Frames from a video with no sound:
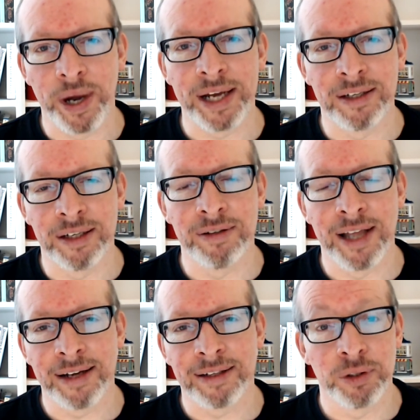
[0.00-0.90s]
to do
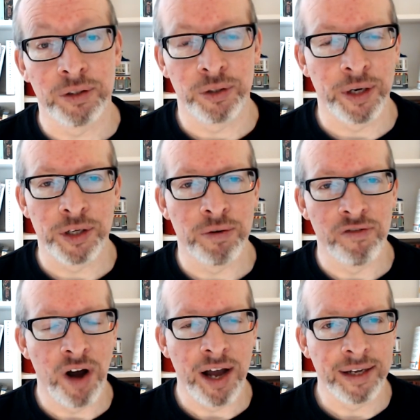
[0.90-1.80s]
that so that you
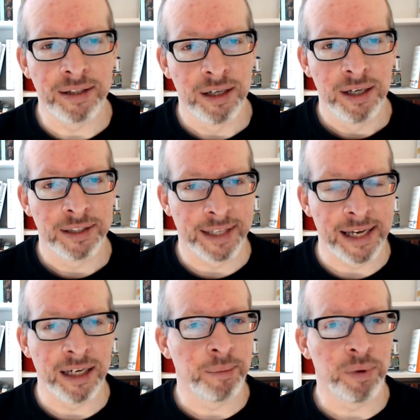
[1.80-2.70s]
avoid
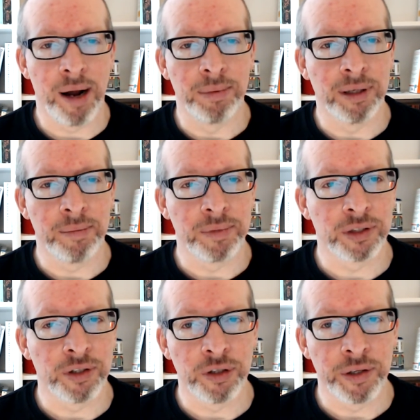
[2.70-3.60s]
scaling problems,
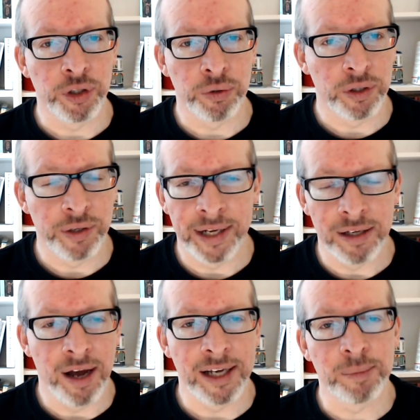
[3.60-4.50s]
so that you ensure that you get
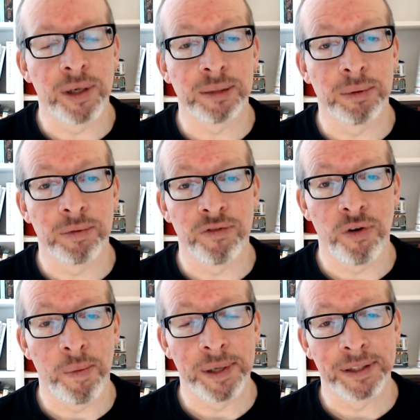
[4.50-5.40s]
the highest possible
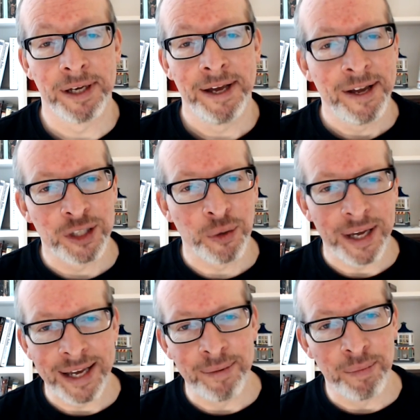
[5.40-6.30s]
performance. So
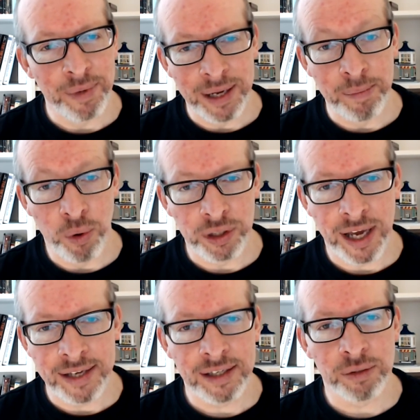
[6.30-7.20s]
in both
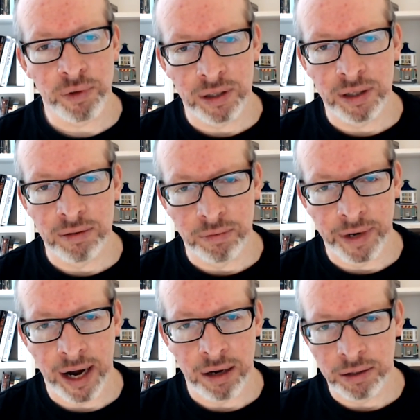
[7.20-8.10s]
cases where the
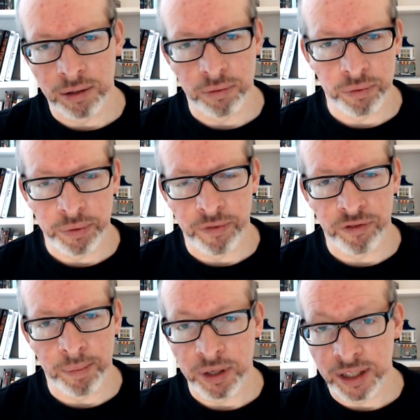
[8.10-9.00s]
regard,
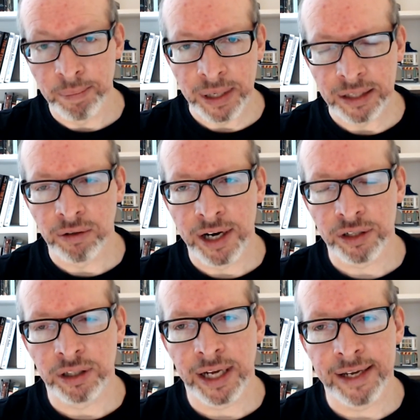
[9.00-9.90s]
from simple
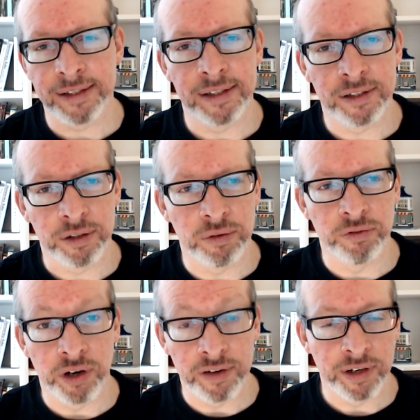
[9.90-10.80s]
integration cases to
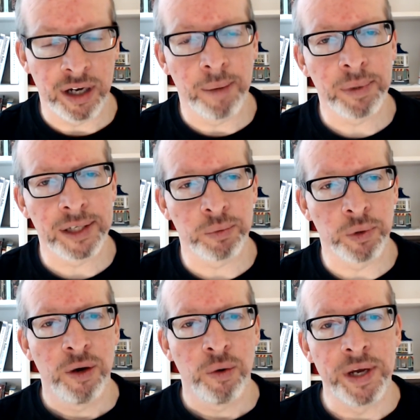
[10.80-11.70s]
very, very complex
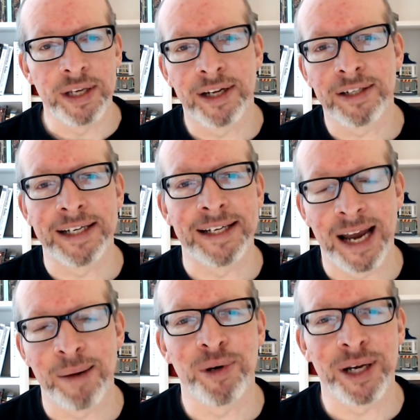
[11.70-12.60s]
ones, we essentially
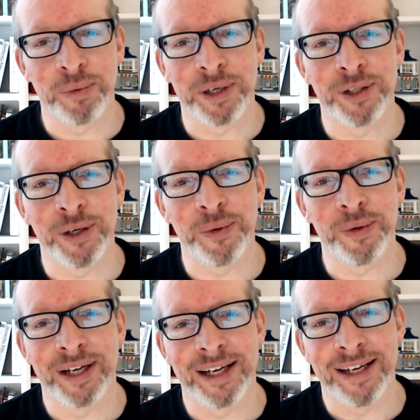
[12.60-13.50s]
collaborate with you
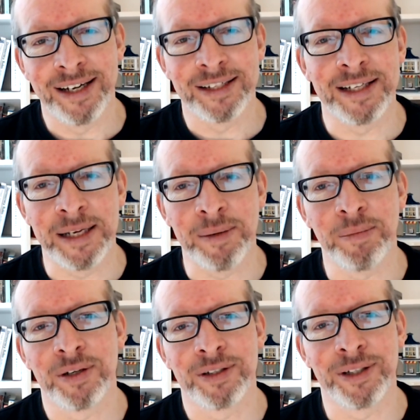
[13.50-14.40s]
in a
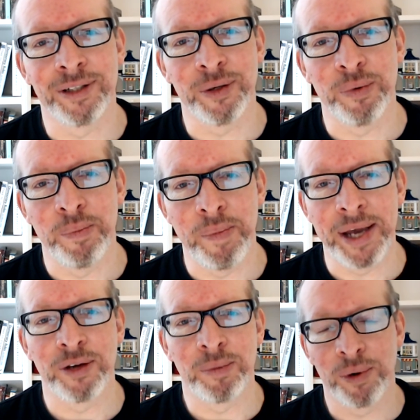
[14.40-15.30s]
team to
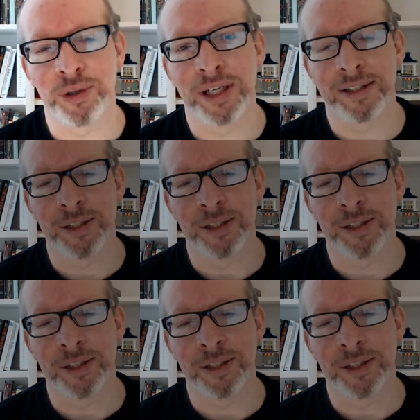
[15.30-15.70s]
make your processes